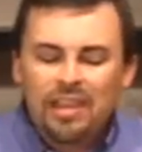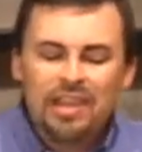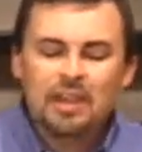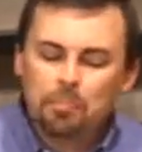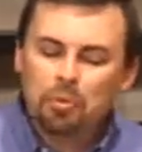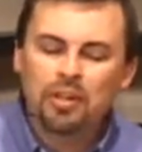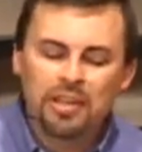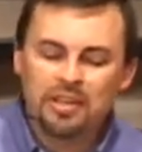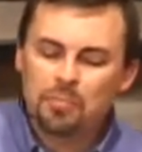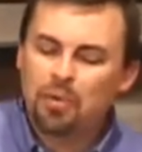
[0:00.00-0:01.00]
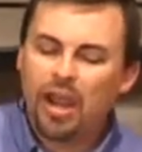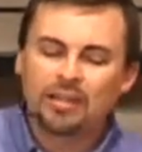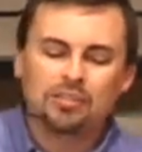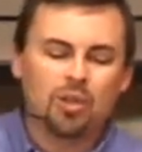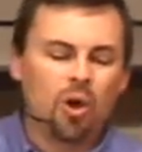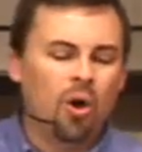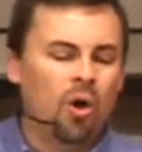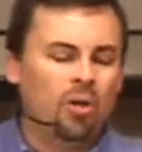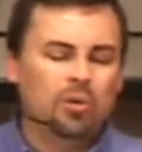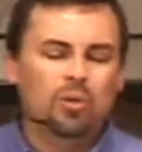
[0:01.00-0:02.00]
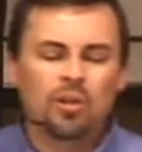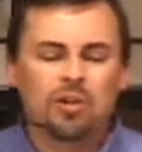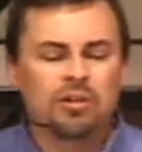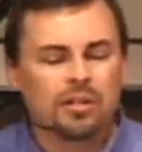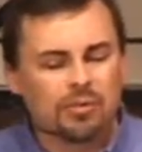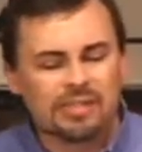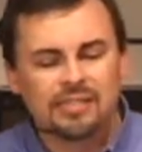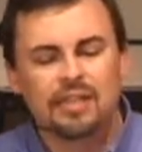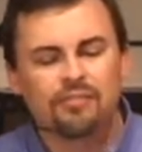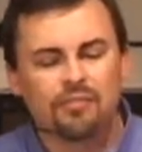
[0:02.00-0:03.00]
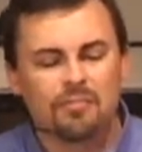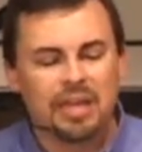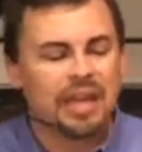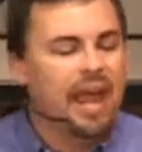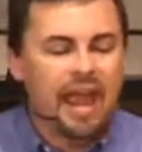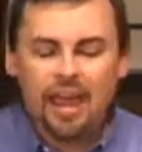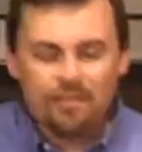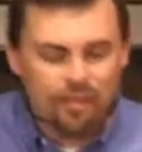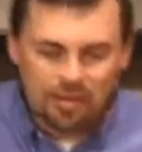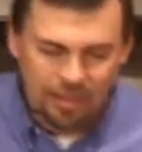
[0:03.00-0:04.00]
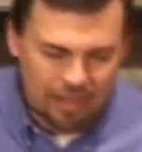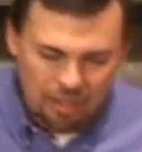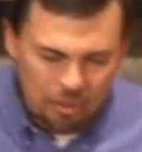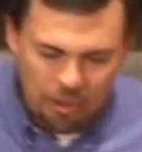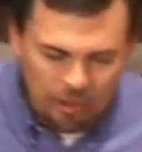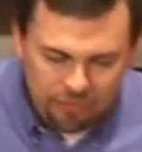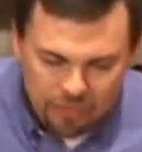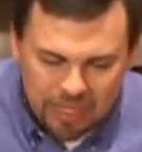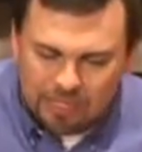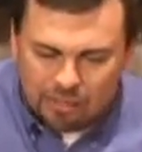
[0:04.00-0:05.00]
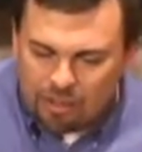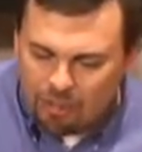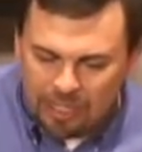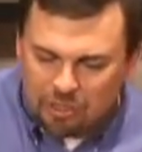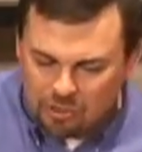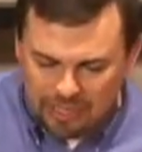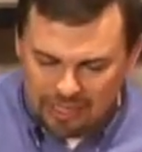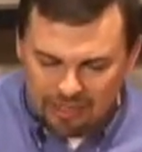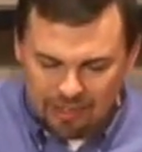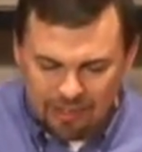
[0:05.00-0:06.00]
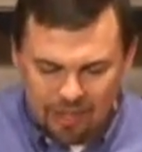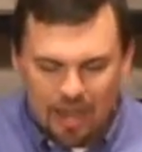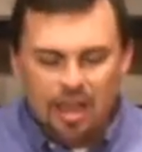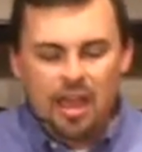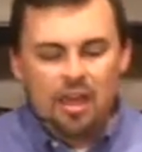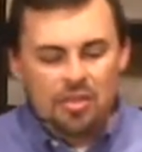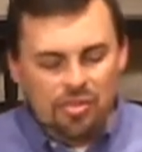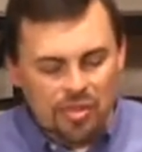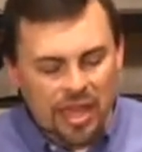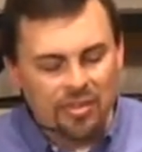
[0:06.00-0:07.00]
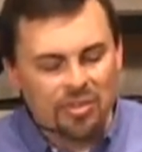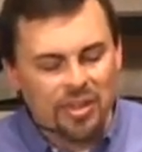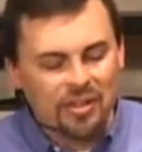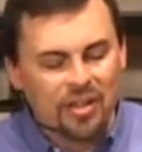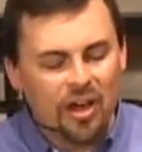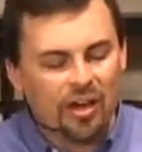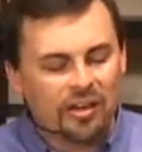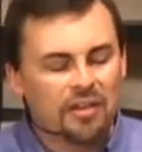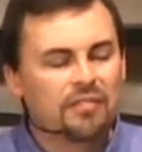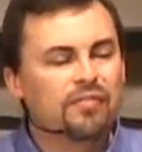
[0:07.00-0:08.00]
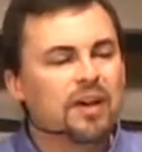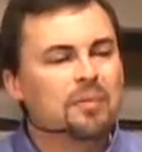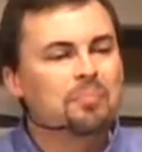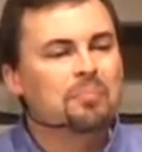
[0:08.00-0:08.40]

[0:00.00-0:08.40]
Keep putting into practice all you learned and received from me, everything you heard from me and saw me doing. Then the God of